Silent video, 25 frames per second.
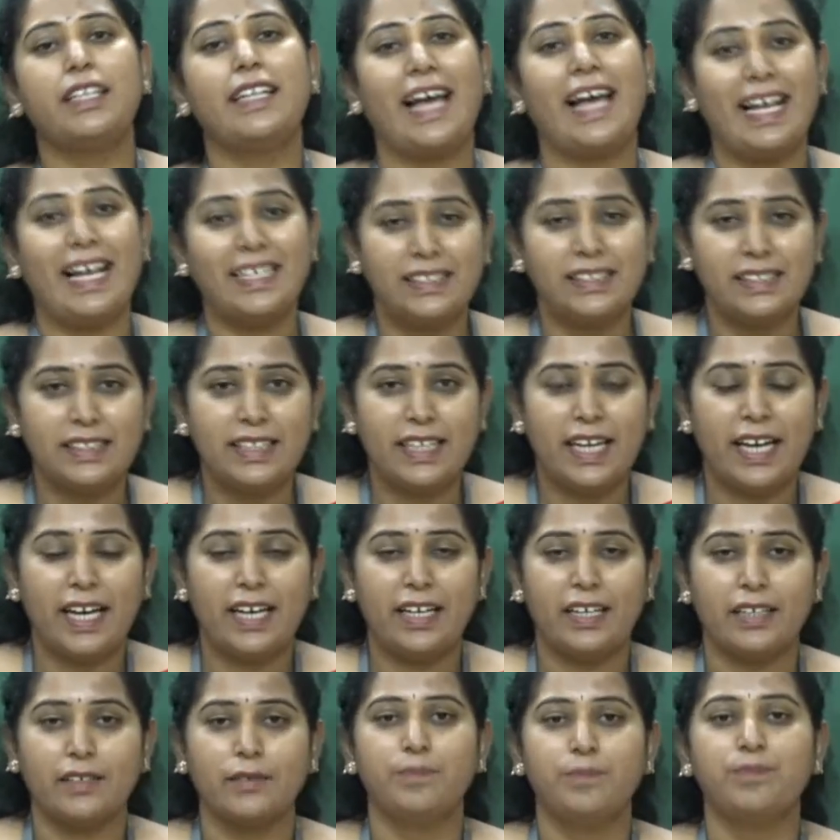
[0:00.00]

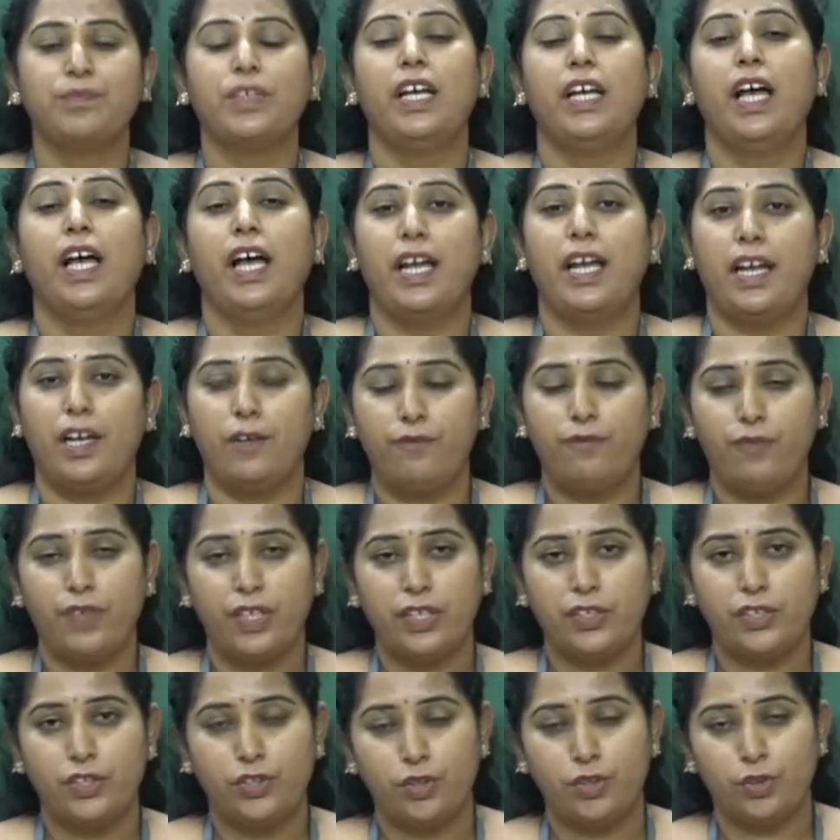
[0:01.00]
cascade
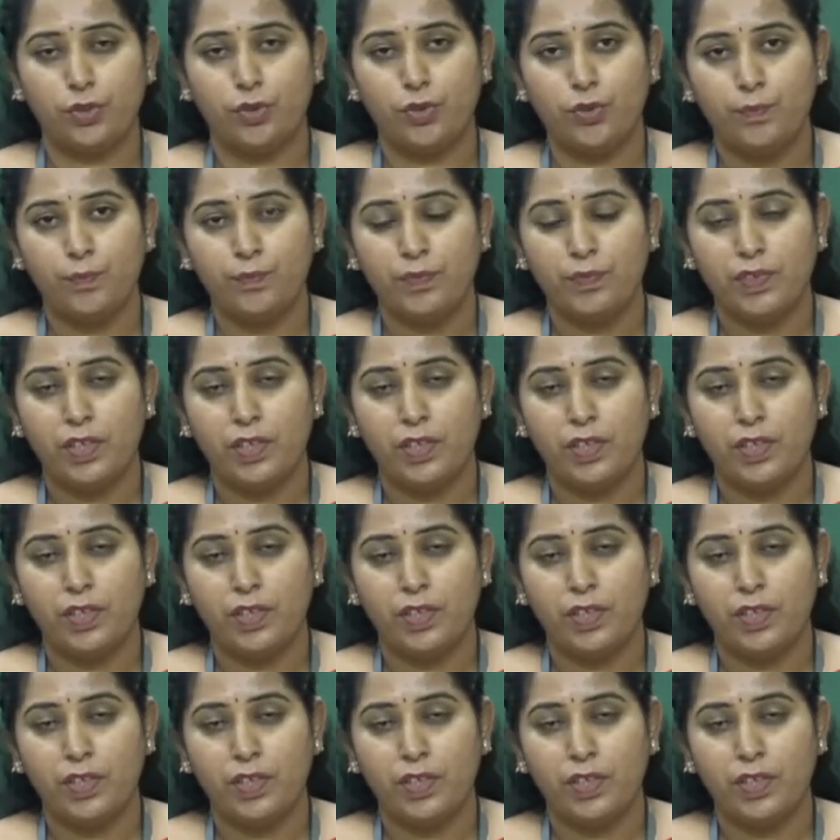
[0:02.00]
refers to